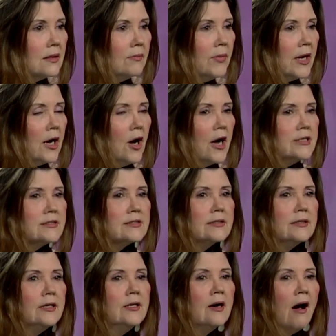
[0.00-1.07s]
Because
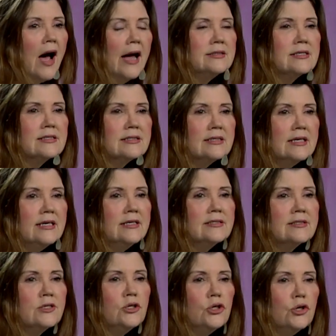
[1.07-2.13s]
God
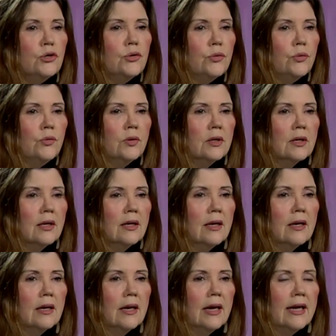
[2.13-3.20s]
sees you,
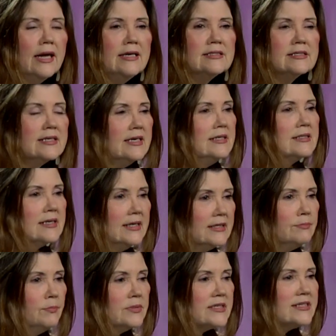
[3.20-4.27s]
he sees
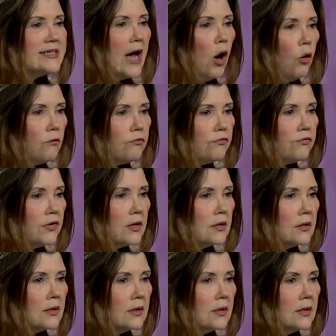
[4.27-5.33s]
himself.
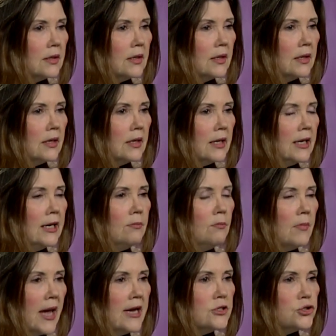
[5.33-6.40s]
He
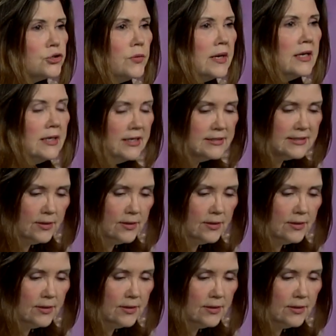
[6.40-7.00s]
made you in his